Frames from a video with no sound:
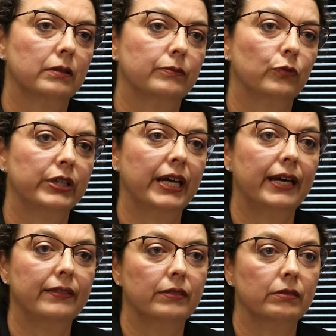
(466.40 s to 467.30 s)

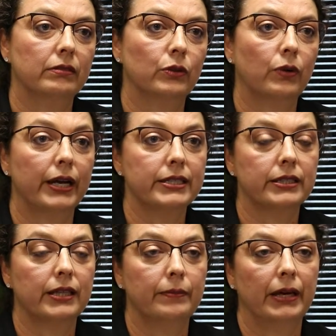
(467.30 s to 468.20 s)
regain the rights
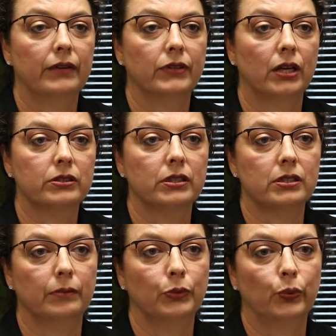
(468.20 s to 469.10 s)
that they may have lost at
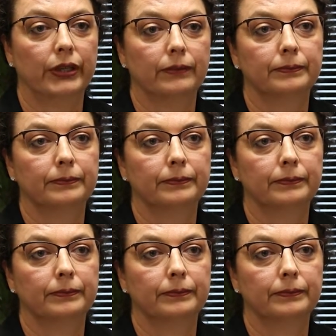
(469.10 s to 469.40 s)
some point.